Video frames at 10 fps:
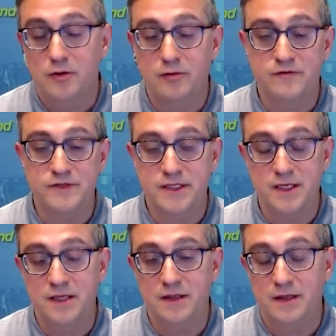who have
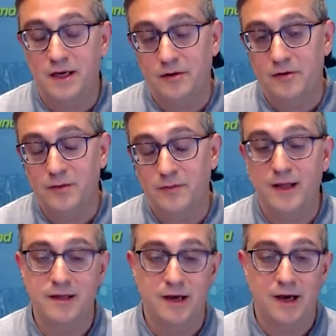seen the good, the
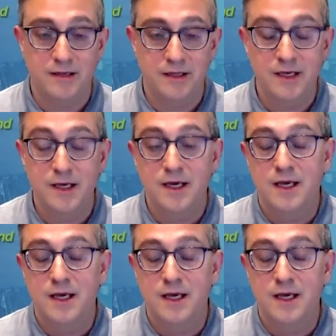bad, and the ugly,